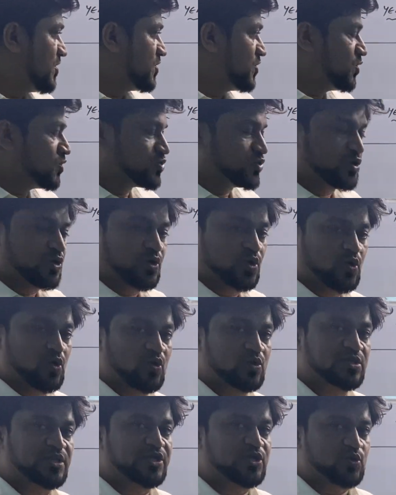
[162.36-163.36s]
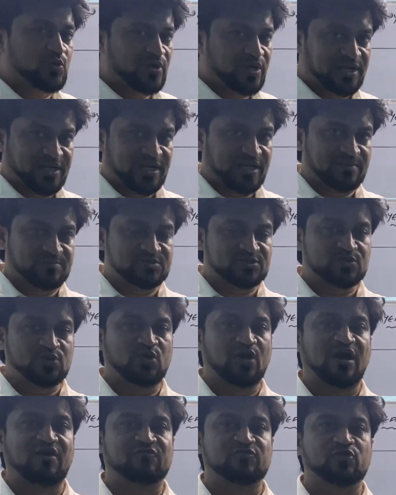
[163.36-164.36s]
You should know the unit names.
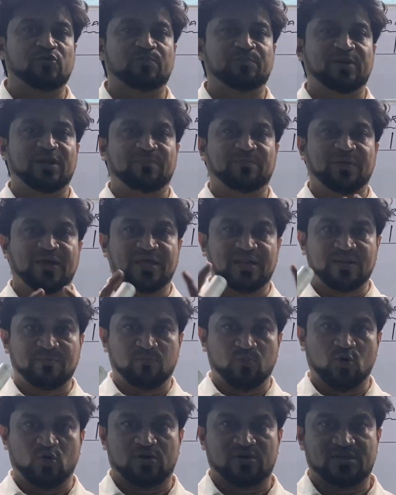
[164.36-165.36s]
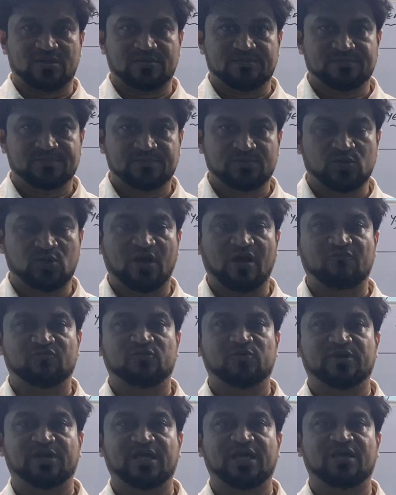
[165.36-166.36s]
You have to prepare a book. You have
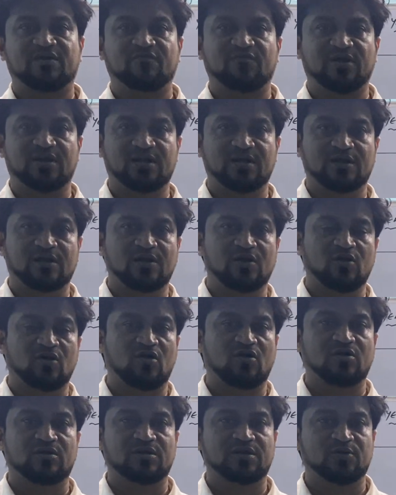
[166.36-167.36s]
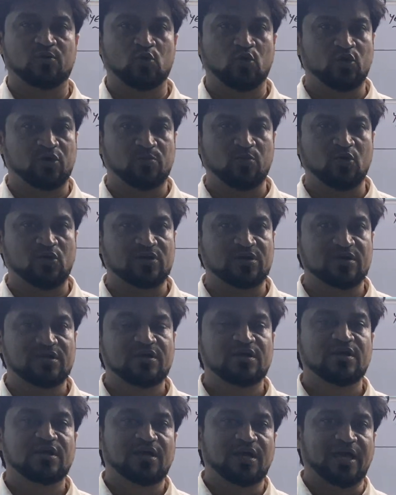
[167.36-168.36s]
to take one long
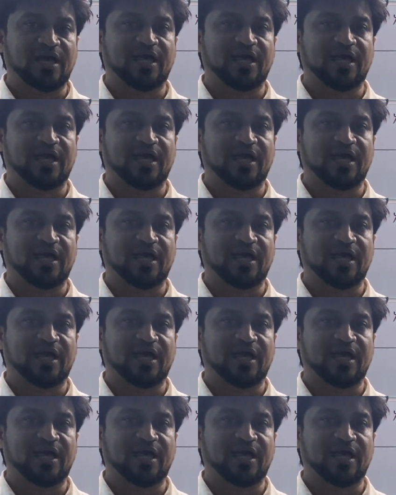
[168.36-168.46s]
notebook